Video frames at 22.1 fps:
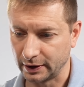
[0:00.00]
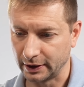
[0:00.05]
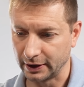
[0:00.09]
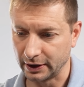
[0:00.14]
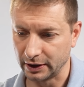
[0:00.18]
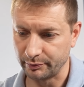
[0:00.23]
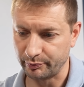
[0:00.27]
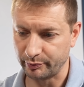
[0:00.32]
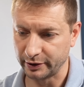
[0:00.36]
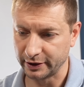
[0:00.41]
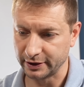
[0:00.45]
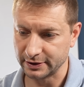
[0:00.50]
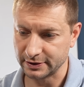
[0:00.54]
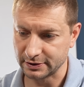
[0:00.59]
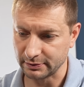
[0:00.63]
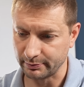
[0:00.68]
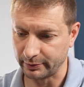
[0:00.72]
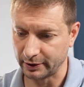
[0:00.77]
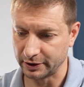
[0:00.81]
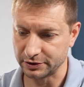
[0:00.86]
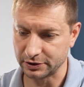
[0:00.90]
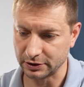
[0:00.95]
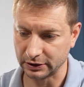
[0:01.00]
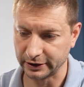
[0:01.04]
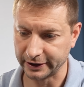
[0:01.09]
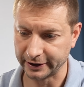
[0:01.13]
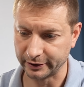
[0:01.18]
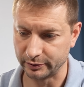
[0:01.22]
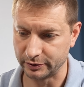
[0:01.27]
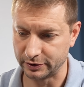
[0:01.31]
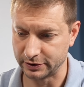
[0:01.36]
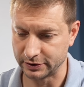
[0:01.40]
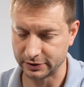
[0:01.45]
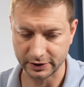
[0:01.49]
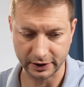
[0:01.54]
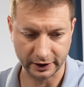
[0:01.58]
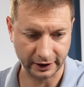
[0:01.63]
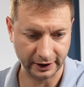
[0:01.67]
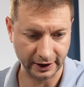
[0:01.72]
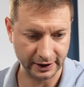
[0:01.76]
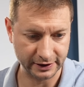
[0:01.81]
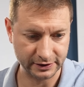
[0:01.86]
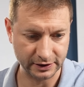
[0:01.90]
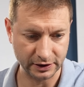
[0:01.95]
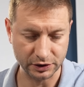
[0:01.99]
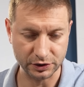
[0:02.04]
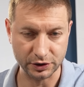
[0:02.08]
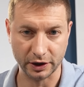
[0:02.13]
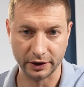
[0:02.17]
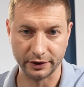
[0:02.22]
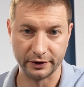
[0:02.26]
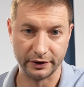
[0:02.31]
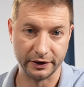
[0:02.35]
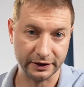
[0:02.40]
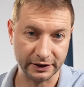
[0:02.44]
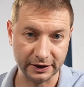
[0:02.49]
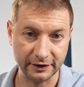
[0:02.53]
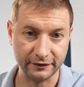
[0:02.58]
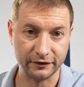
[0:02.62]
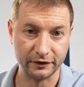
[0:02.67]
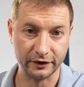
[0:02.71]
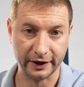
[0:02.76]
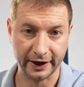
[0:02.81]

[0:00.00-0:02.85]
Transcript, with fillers: and it pins a bunch of languages against each other in different